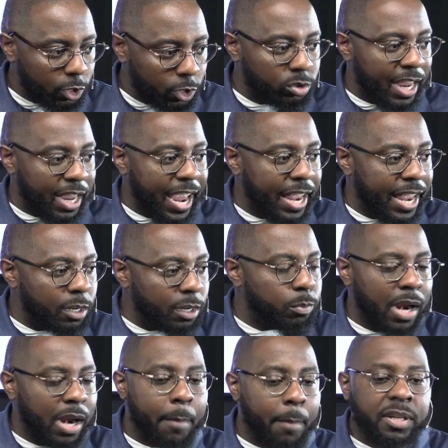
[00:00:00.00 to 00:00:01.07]
You say, hey, this
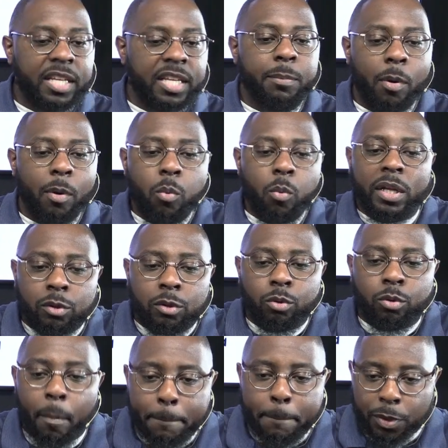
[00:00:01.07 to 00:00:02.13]
is what I believe, but what
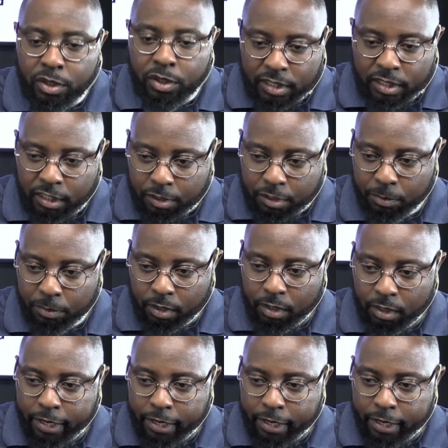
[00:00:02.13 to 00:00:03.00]
do the book teach me?